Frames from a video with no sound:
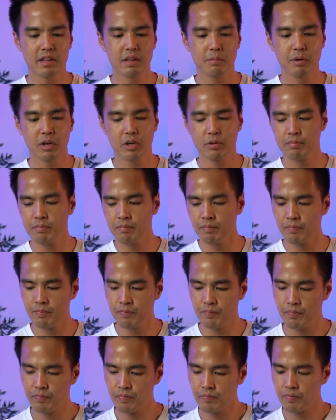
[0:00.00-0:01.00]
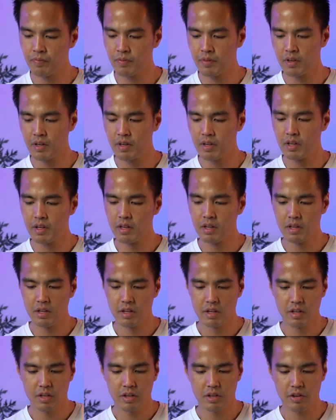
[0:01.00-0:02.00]
at the bottom.
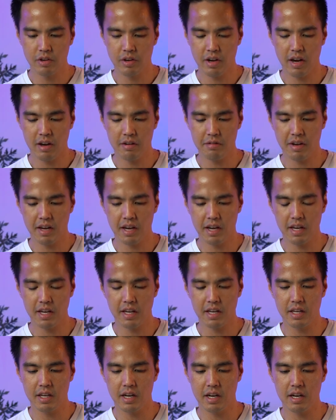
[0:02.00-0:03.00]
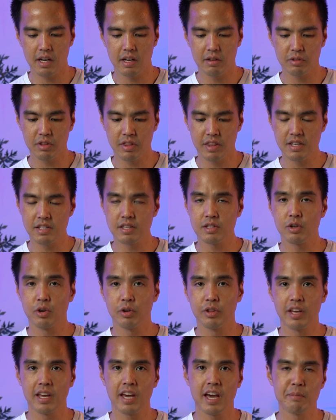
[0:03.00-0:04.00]
You have a, this is
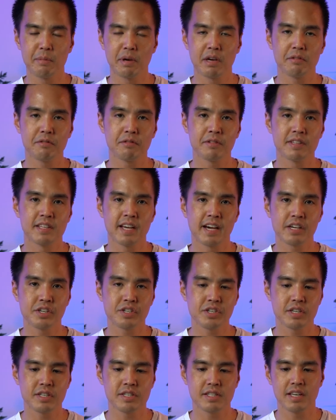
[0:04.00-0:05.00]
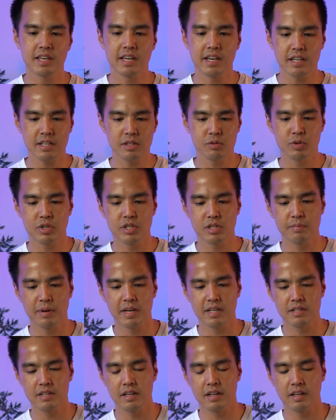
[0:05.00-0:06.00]
called the MF-CS, which is
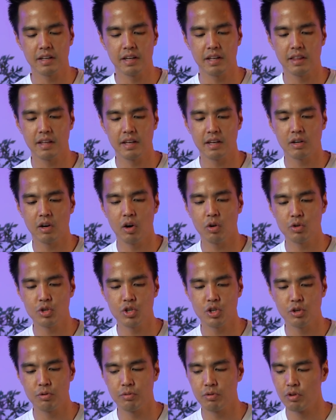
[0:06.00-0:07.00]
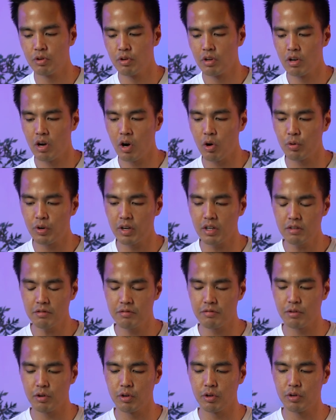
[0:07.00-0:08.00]
basically the cold shoe holder
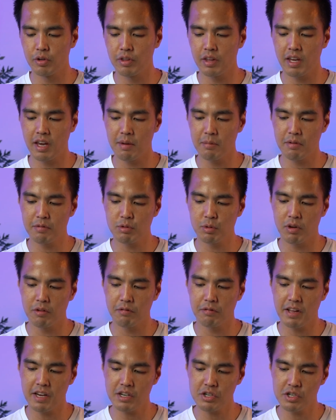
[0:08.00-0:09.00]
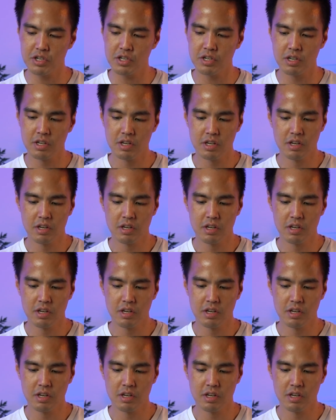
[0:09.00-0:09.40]
for the MF12 flash.